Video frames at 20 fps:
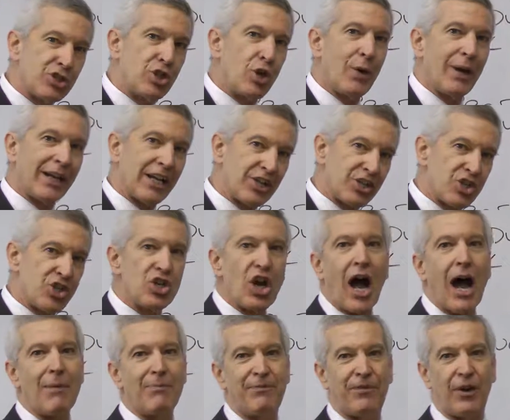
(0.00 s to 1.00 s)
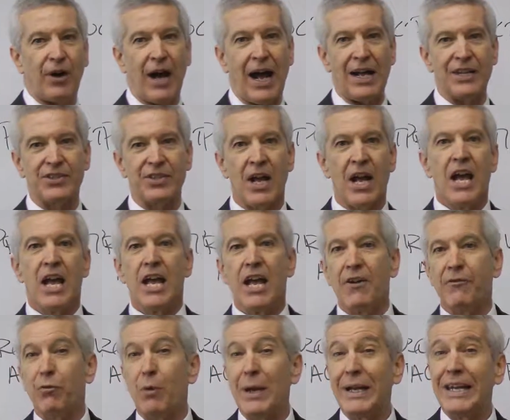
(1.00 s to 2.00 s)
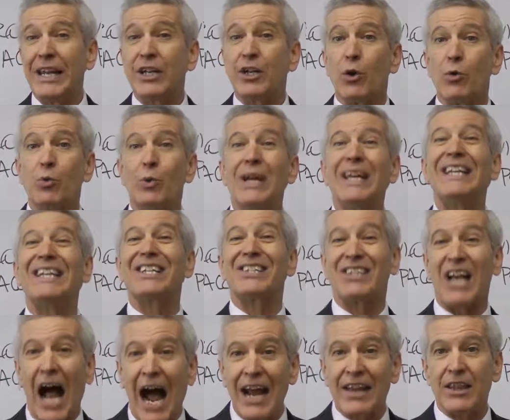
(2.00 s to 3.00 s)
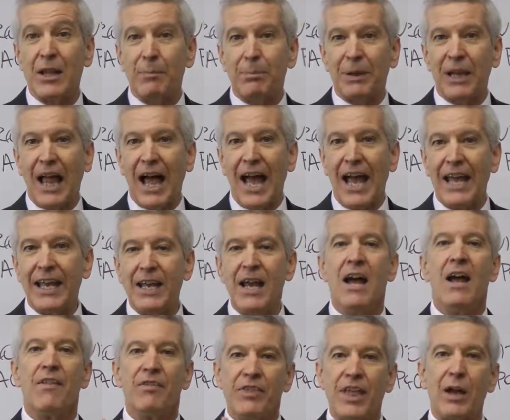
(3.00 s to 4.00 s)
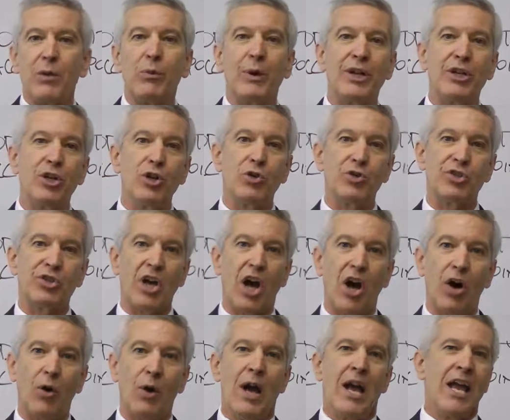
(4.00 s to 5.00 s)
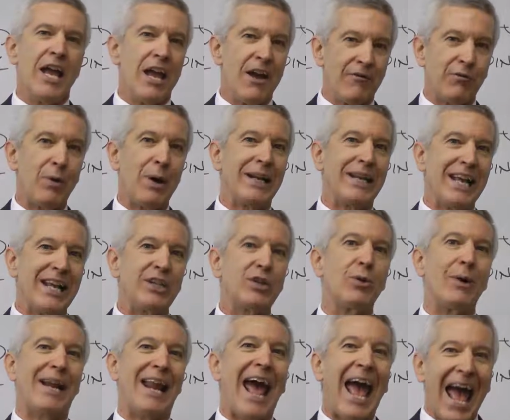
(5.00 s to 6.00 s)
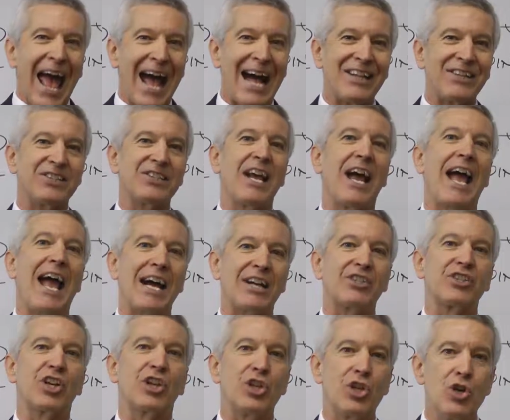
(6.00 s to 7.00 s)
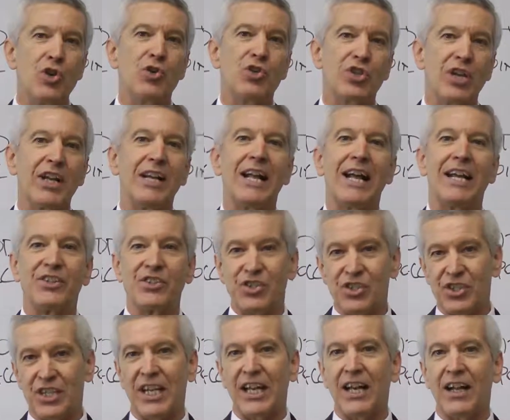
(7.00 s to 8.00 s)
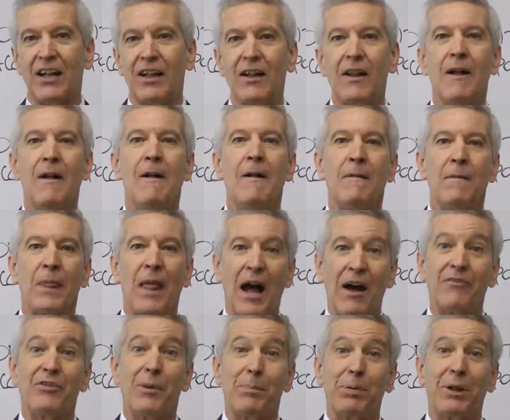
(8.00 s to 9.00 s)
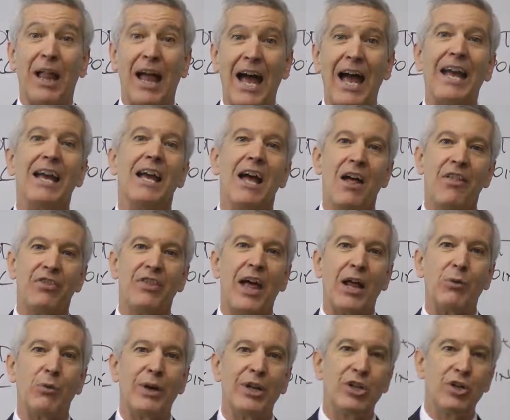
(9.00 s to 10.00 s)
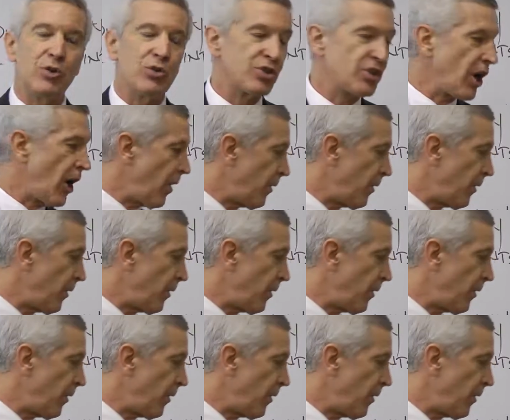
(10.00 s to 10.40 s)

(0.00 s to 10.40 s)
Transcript: is doing its job for us. If we need to redesign the play, then we do so. If we need to enhance execution and skill of the play, then we do